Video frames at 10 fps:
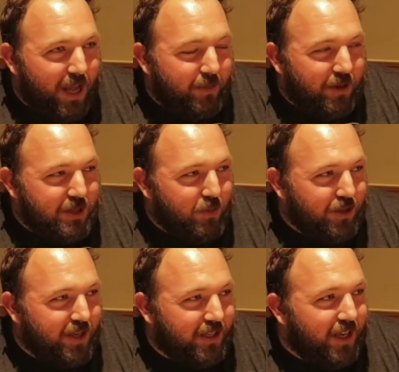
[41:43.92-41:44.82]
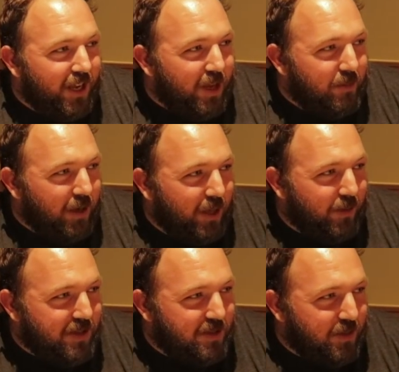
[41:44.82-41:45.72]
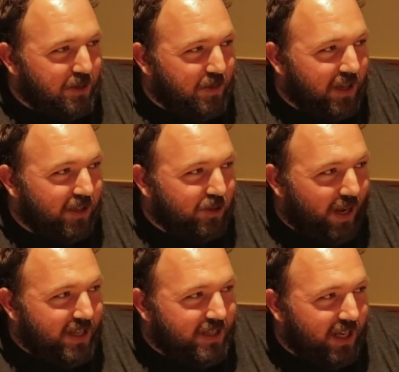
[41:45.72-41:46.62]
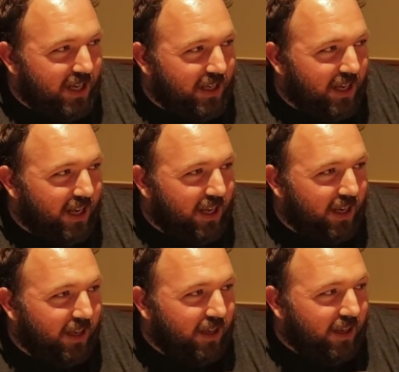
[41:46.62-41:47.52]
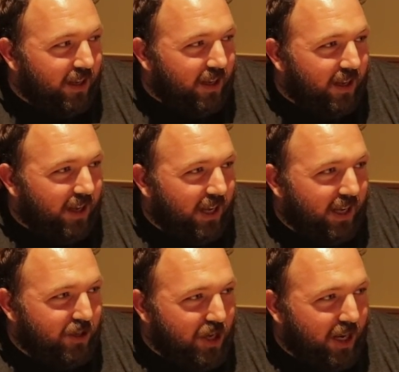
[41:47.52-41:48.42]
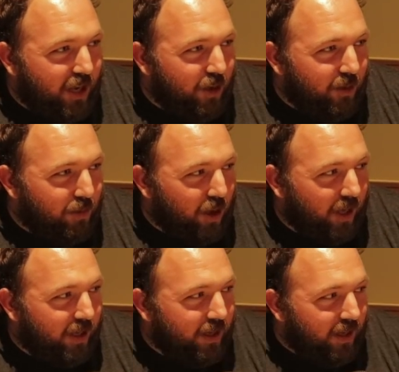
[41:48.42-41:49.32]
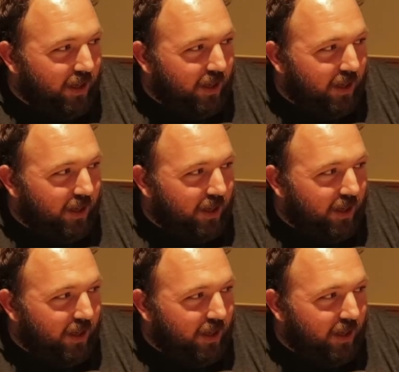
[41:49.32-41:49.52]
what happened in this project, but he was supposed to be translating a Sheko book.